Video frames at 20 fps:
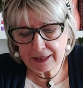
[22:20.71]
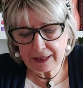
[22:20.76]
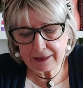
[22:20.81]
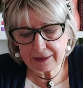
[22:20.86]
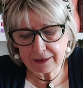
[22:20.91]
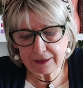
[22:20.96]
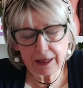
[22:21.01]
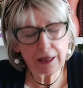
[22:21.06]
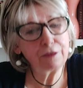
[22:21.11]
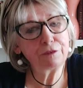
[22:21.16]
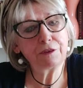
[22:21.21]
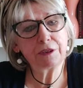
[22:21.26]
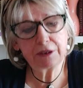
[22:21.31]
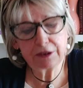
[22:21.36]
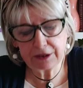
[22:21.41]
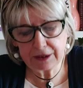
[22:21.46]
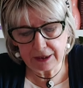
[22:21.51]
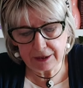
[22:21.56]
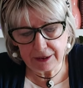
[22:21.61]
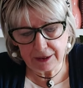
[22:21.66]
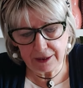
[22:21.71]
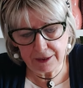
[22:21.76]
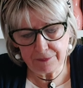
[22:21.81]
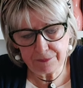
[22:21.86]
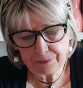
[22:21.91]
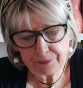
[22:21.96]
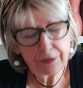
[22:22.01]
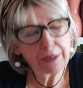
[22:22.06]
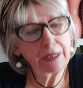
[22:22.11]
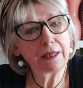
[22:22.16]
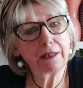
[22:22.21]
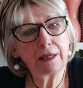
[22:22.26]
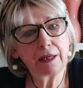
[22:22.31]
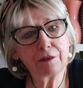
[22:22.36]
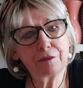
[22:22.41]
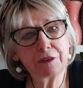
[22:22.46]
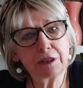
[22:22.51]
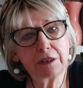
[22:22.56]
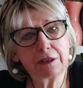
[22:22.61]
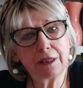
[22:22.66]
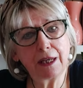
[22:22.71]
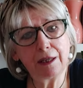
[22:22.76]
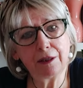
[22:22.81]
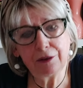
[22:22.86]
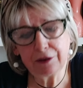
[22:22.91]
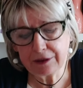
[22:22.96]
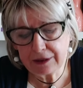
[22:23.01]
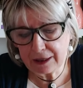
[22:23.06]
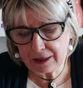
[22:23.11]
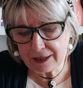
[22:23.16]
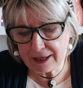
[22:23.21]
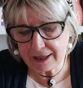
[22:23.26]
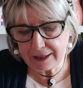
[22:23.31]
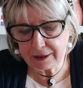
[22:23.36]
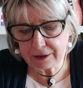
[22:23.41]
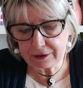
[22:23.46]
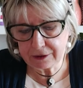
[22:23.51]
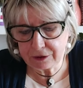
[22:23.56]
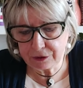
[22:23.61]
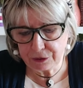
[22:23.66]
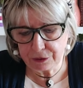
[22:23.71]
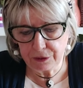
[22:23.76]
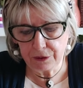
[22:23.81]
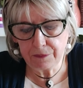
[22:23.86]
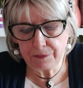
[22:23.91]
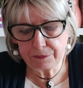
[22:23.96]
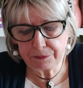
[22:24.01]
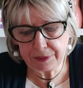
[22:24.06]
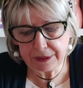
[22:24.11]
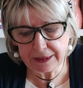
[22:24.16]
and in every city and every town they like to